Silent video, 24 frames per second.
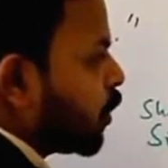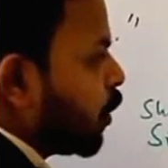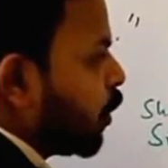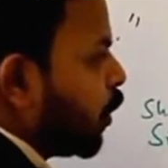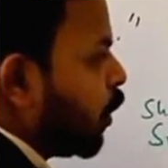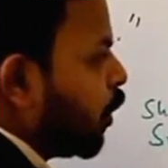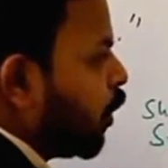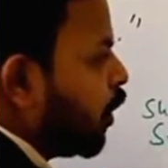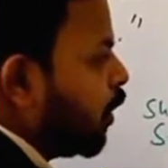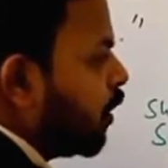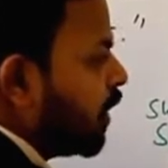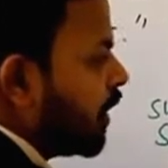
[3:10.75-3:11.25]

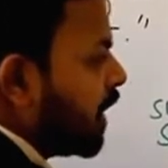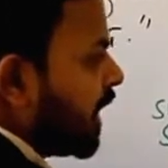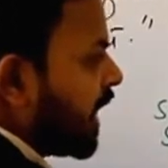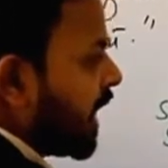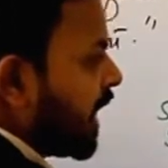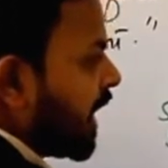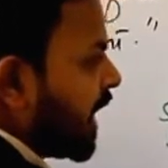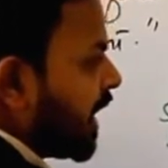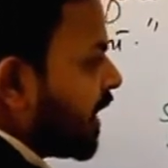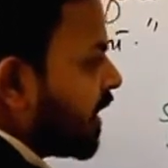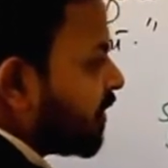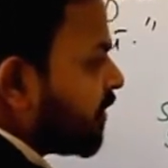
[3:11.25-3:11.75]

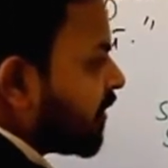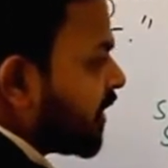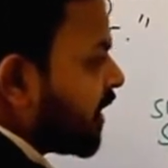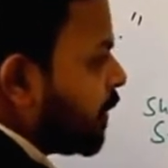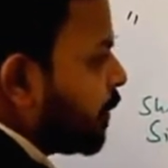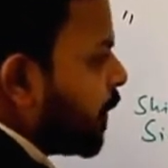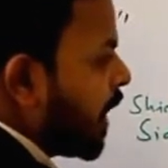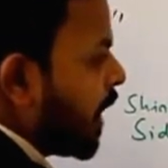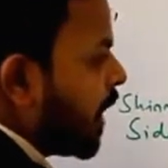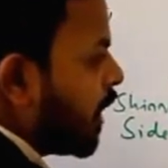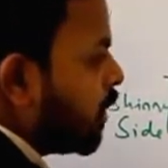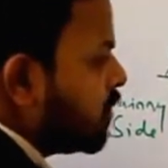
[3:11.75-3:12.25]
O and
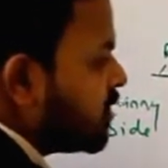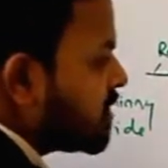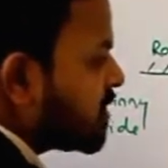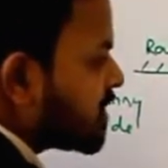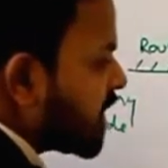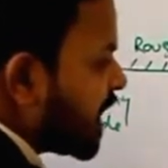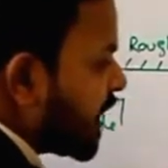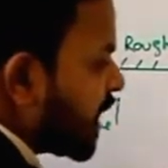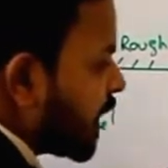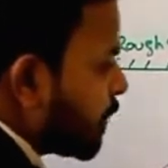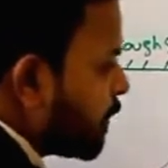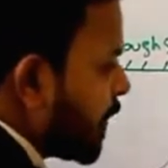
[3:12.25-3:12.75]

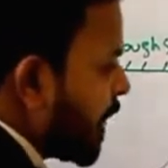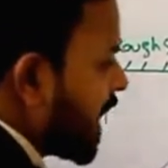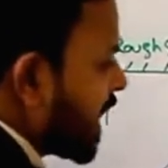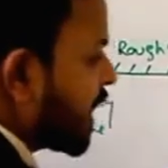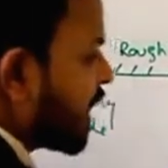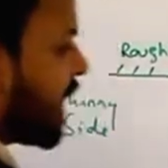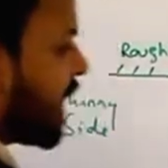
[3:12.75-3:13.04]
rebounding back